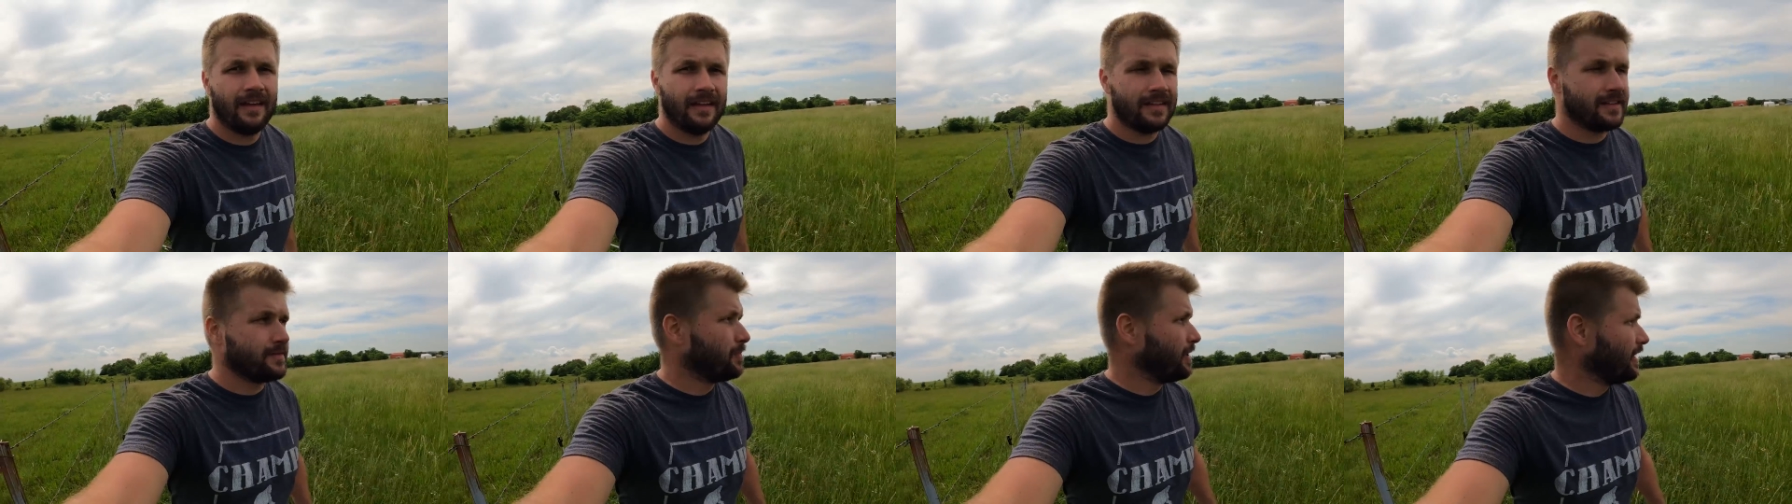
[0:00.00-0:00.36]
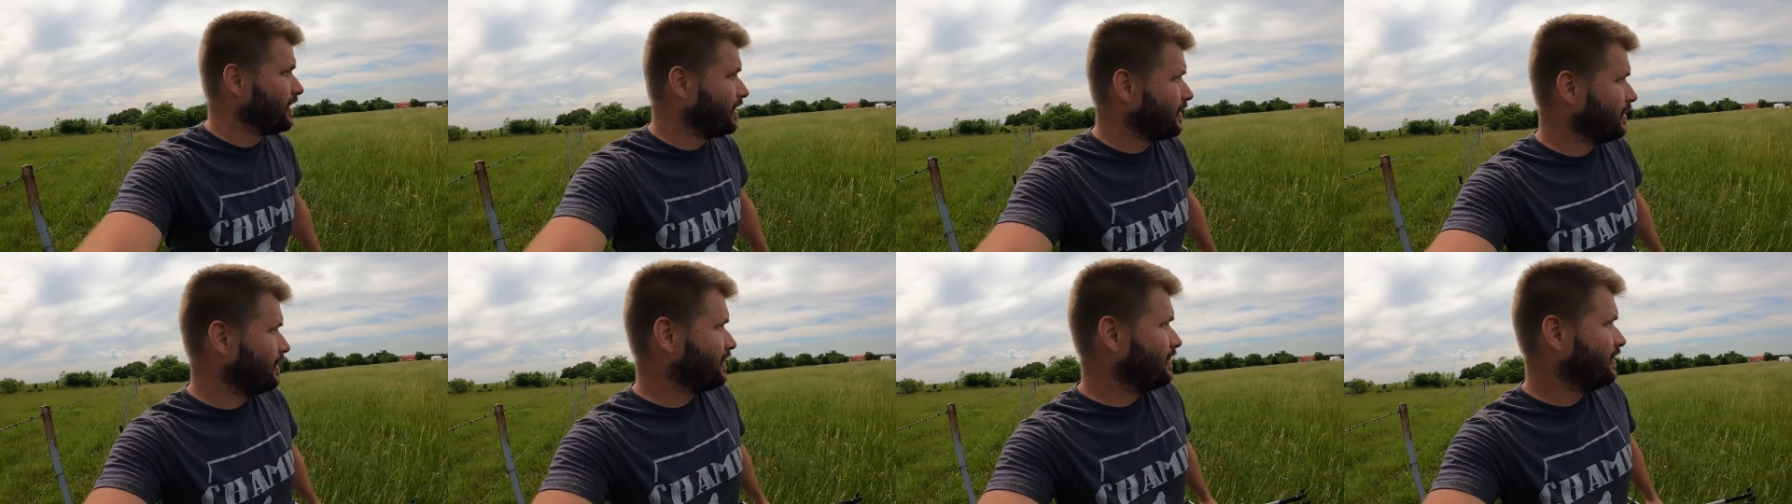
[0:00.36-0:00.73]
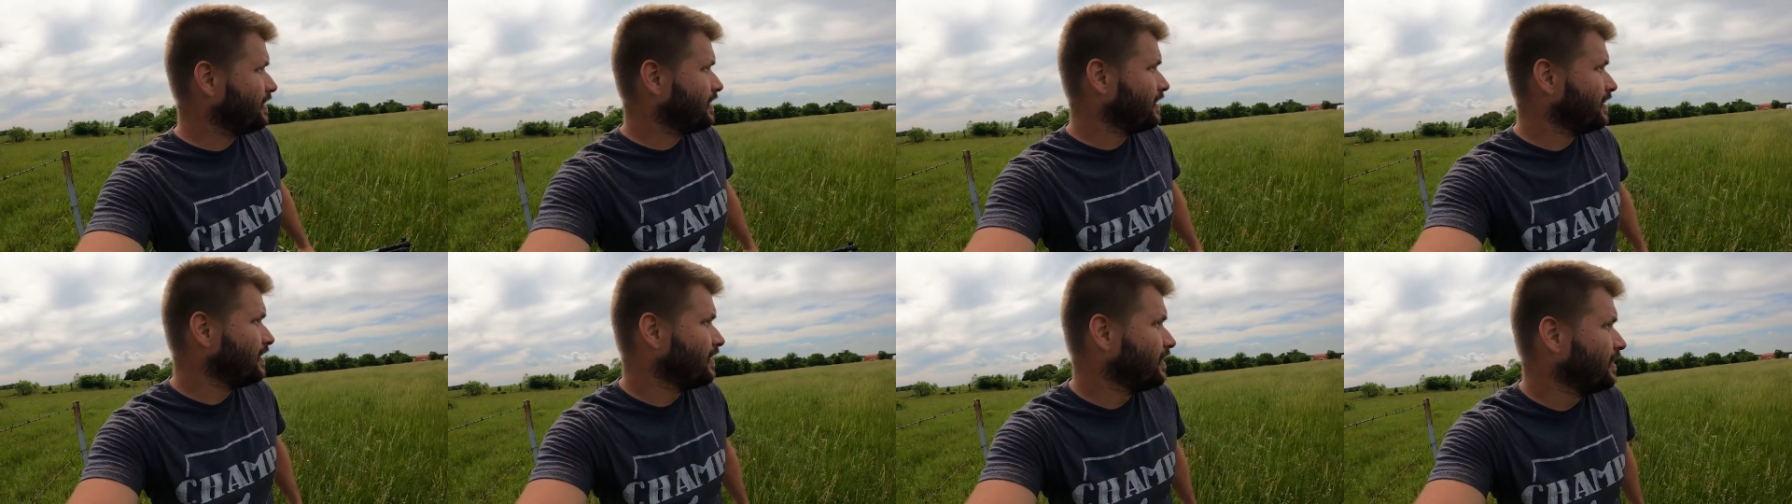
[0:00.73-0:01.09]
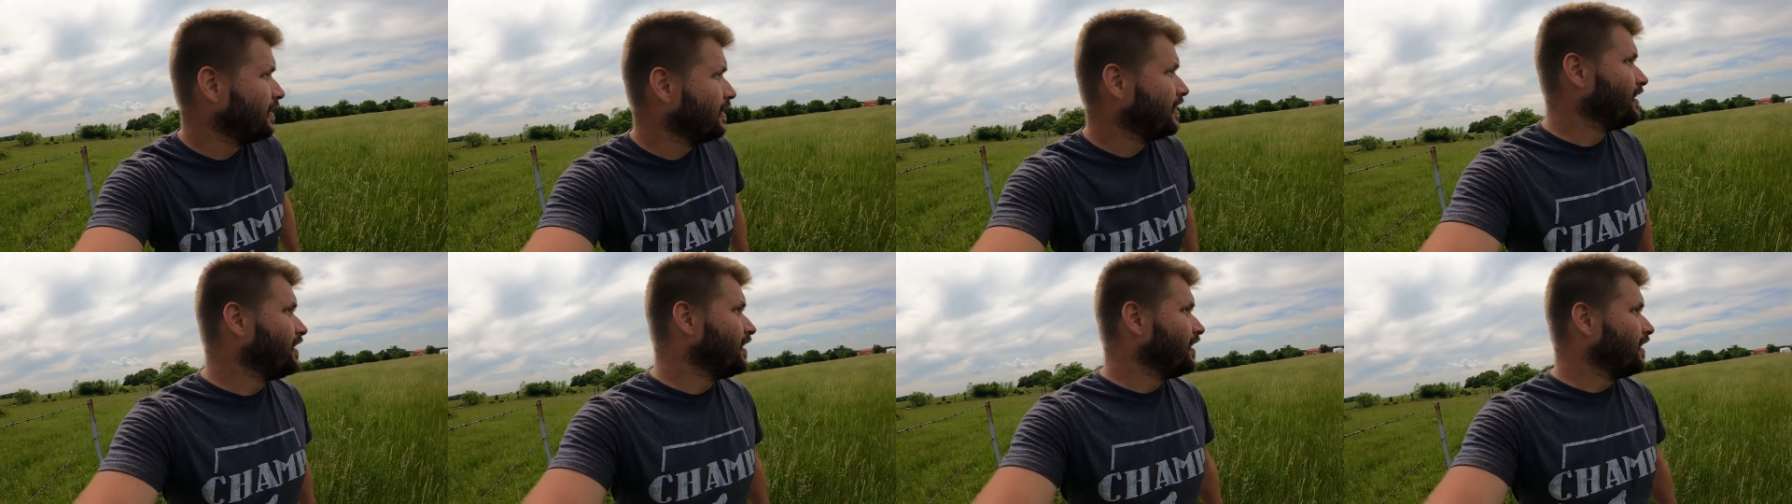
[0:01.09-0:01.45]
It's been
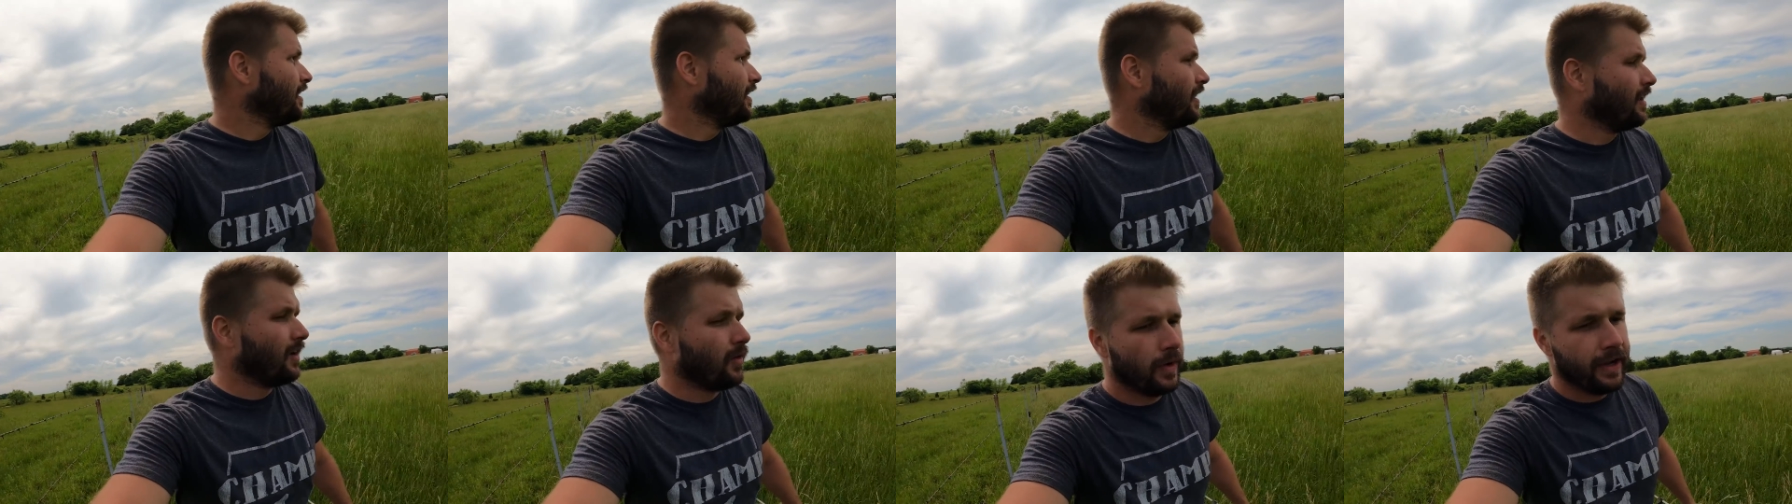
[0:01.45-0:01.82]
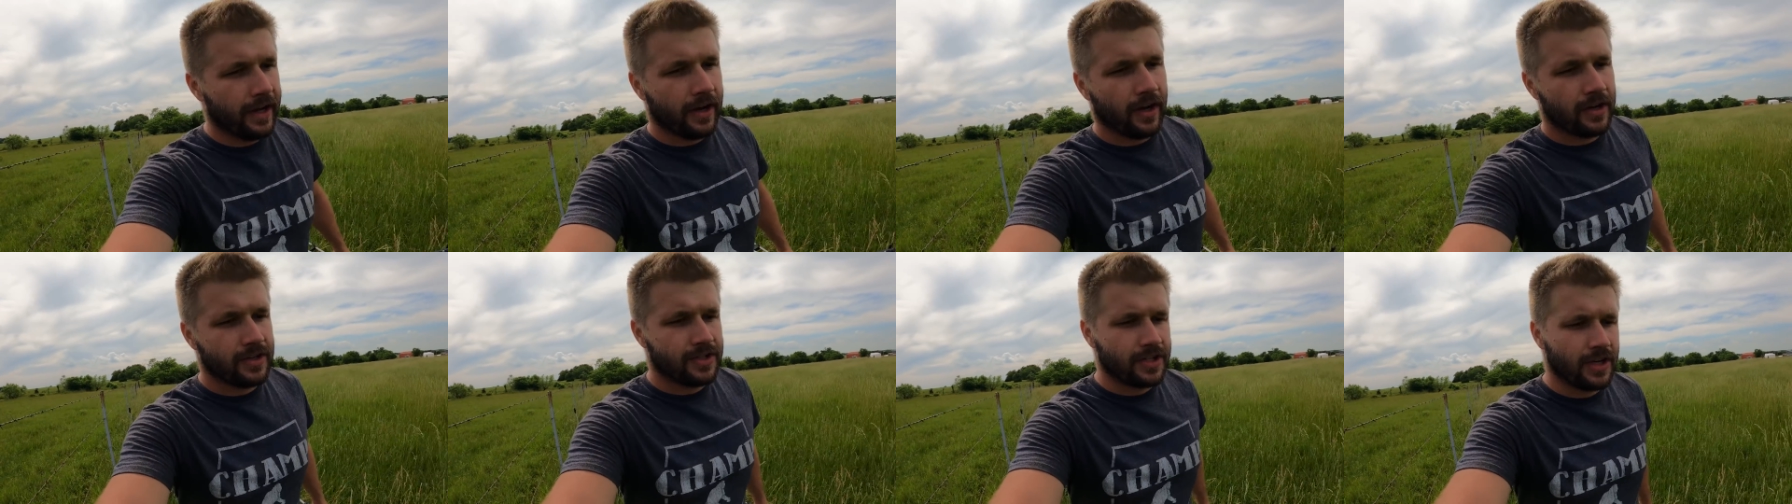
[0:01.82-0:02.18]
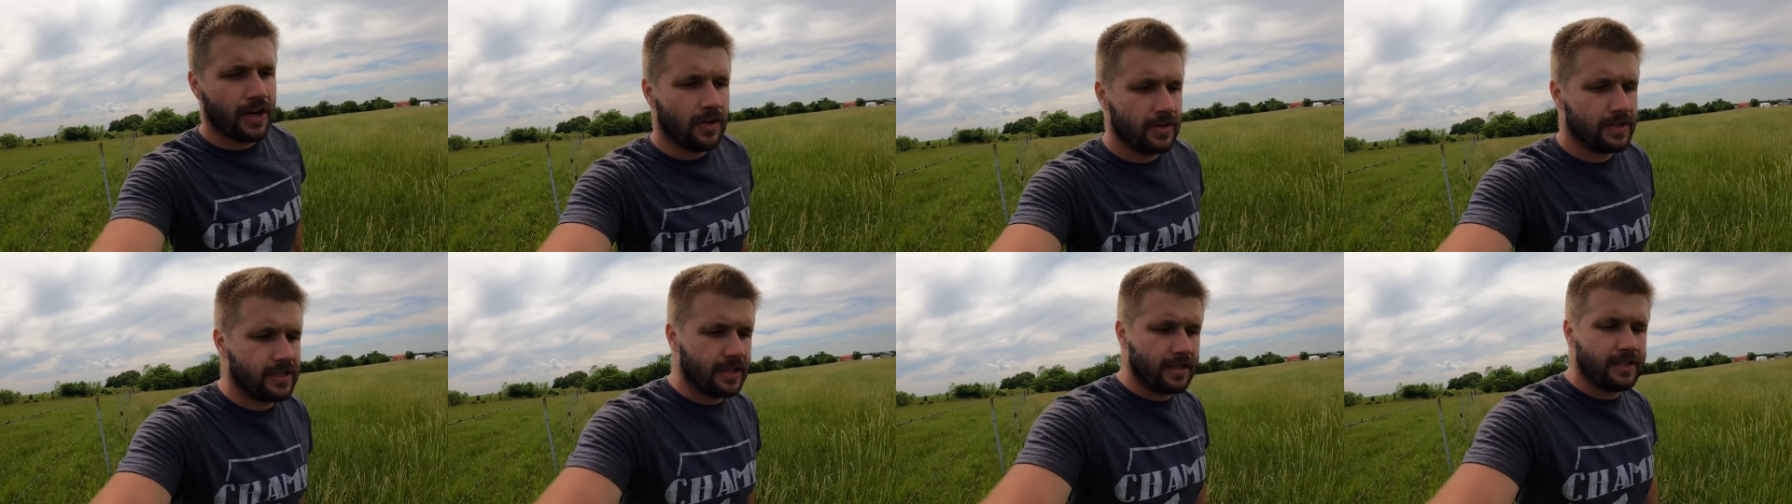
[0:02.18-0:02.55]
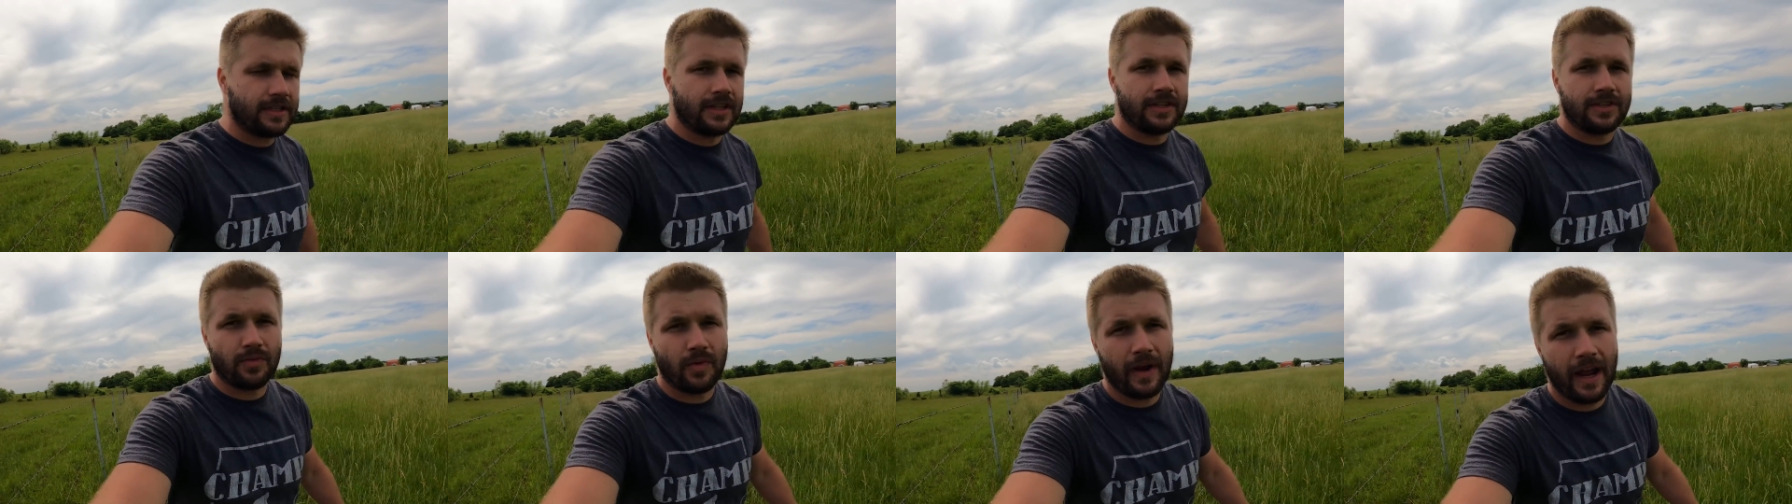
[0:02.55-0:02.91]
a week or so since
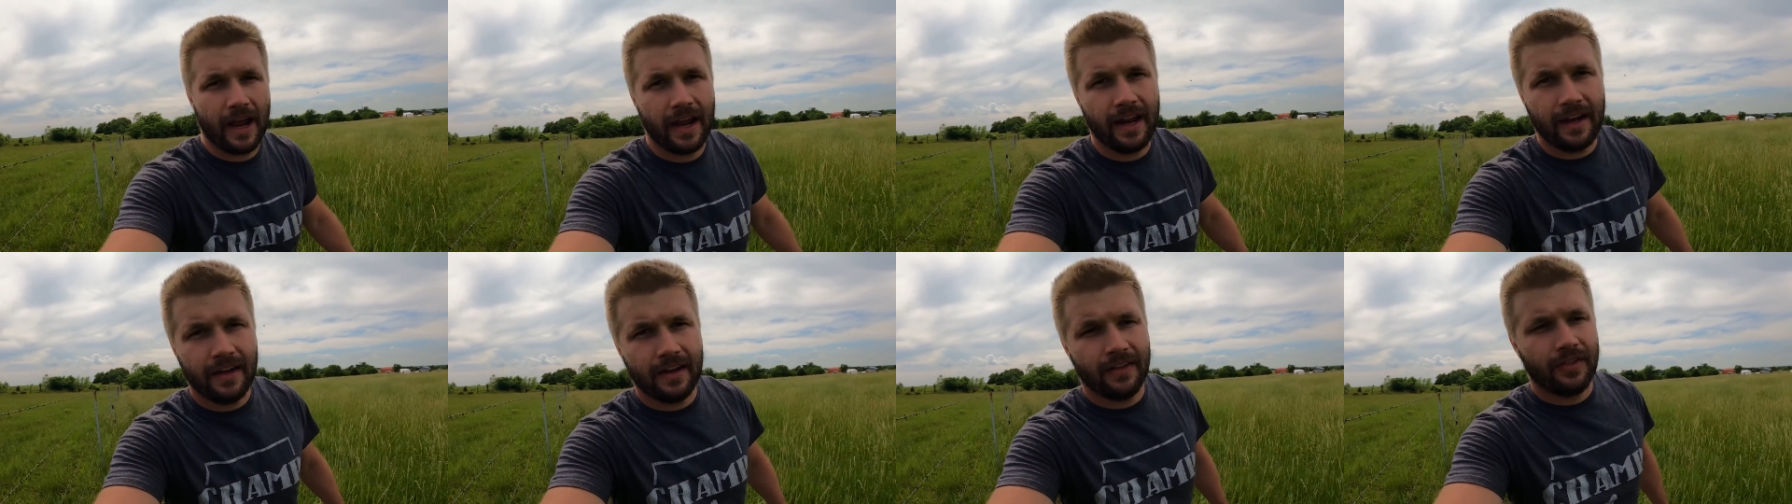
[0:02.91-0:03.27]
it's rained